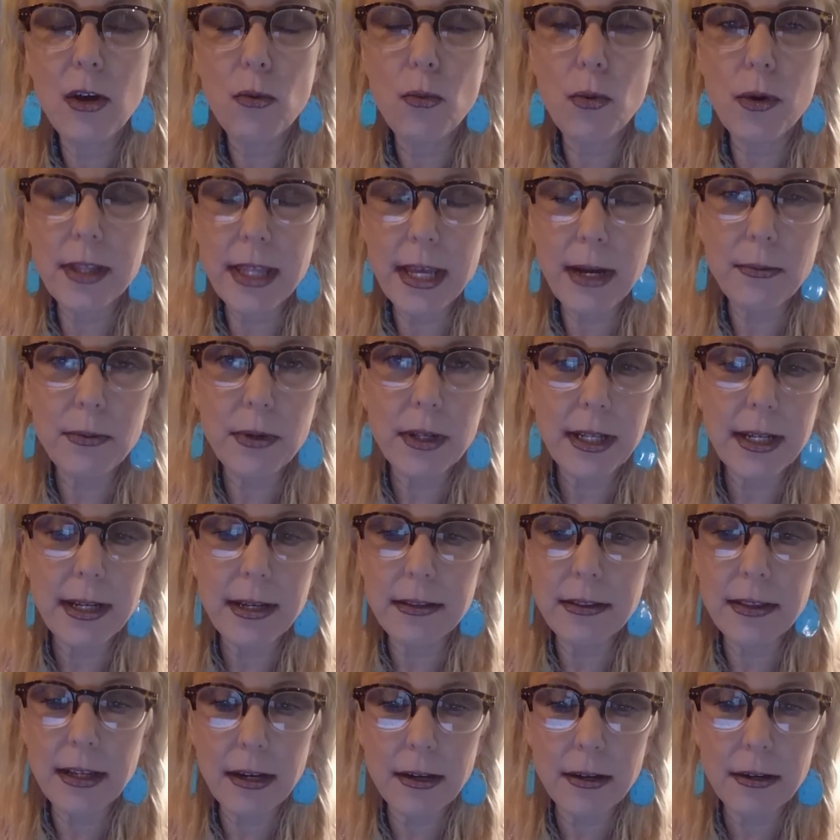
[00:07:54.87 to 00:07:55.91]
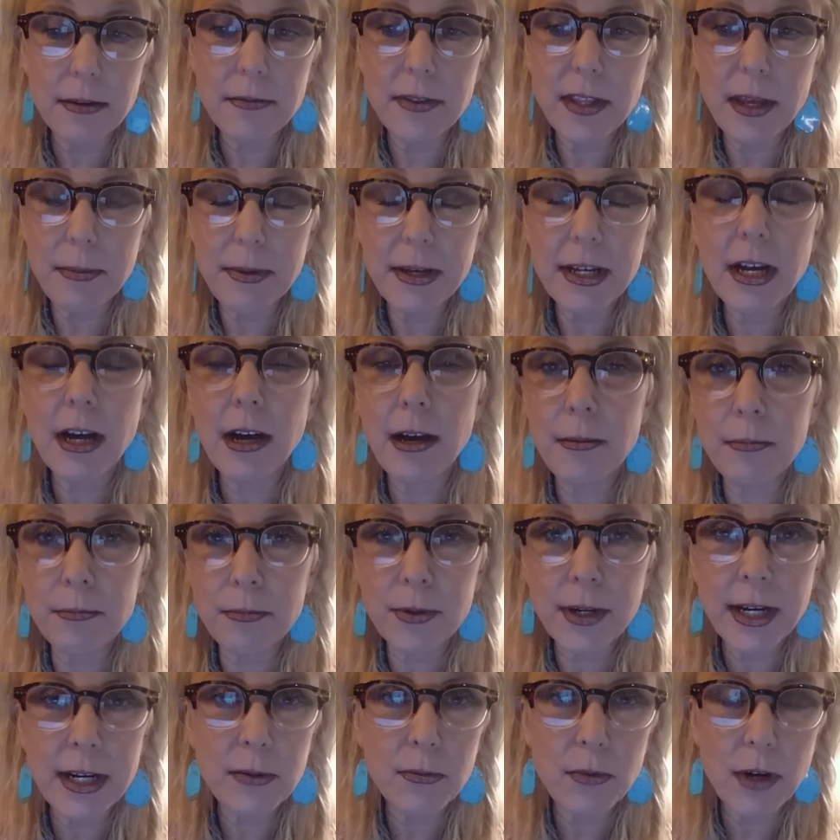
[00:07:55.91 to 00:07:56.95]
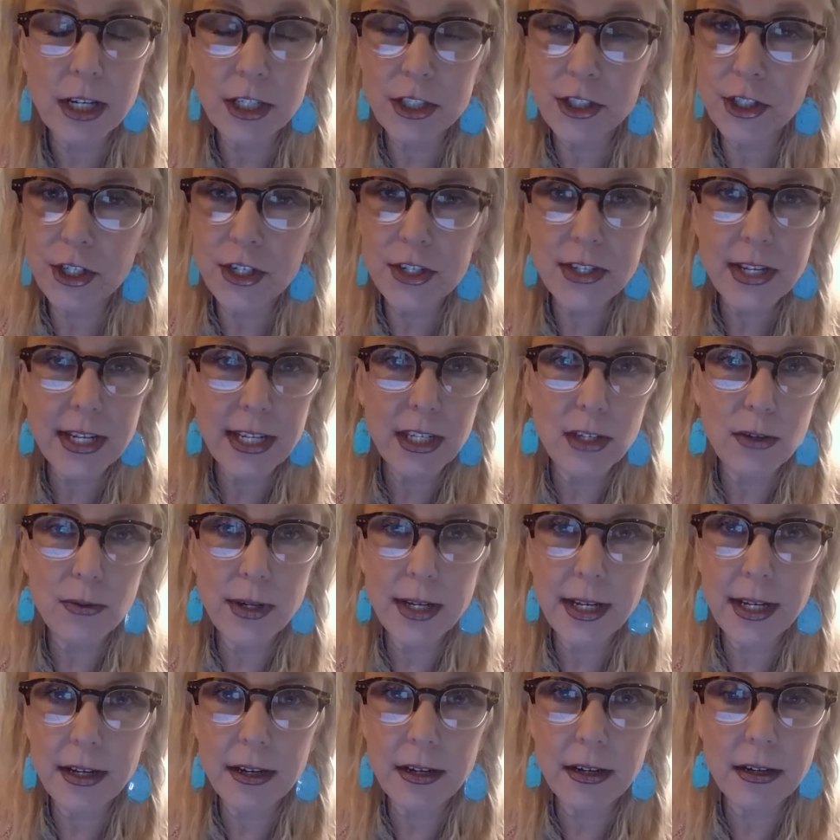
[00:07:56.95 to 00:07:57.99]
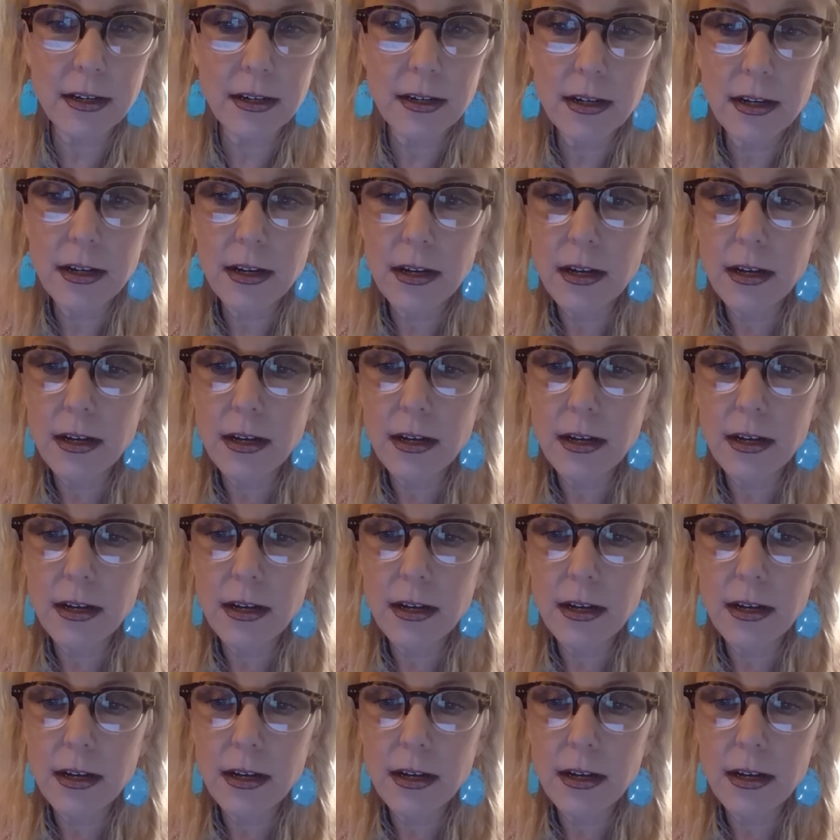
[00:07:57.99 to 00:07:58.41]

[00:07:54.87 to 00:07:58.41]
where they really they're they become brainwashed, just like you hear